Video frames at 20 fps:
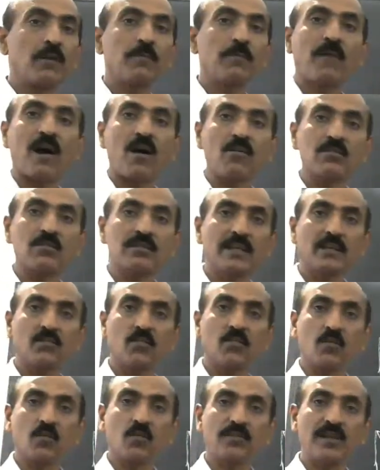we found the
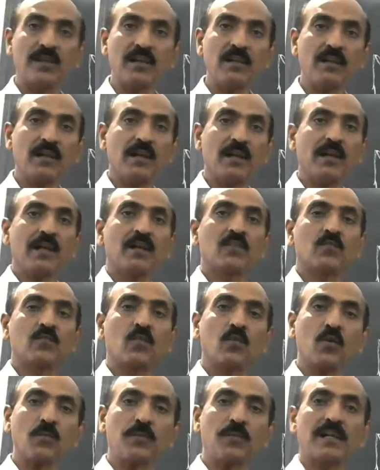chlorophyll?
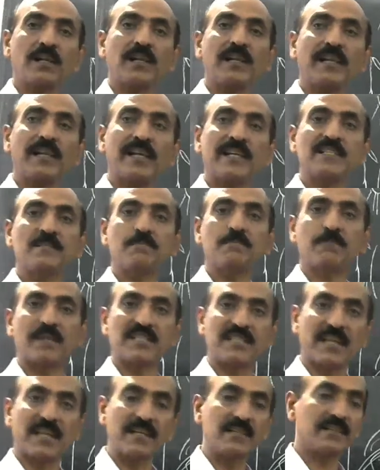Chlorophyll is
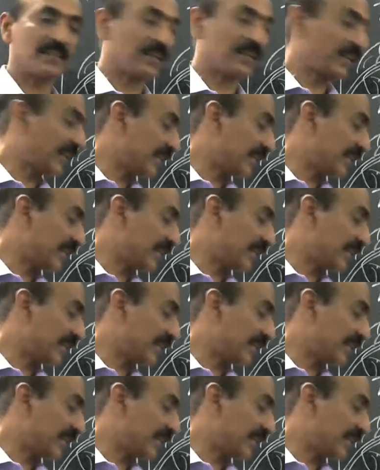present